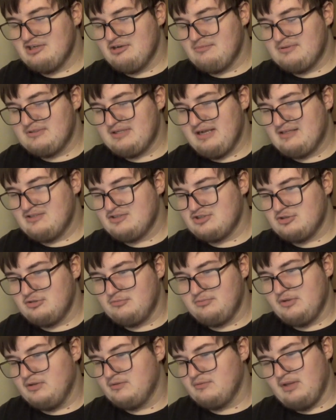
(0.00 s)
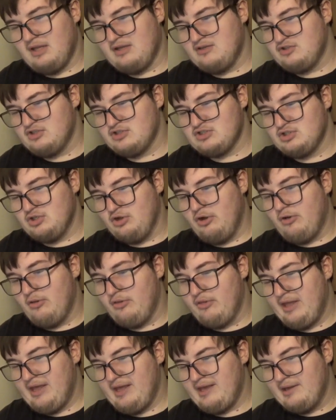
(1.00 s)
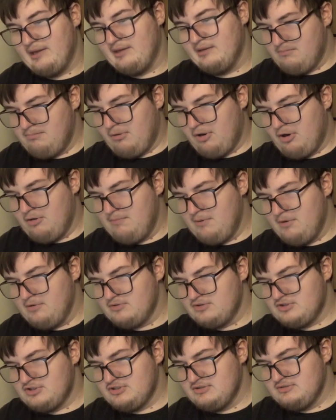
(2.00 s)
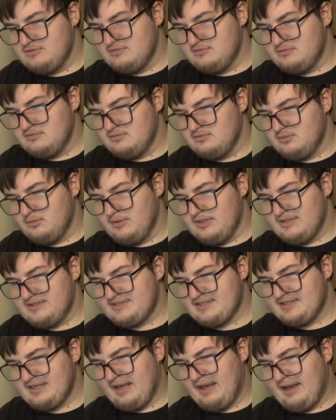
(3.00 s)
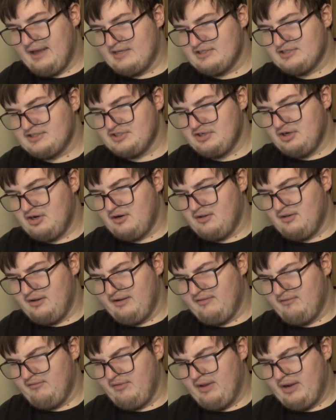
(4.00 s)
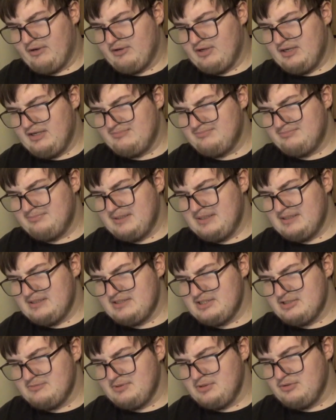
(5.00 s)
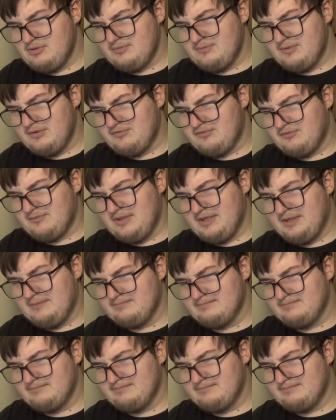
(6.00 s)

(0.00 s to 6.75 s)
potential, but then just not there. Barboach and Whiscash are like very B tier Pokemon for me.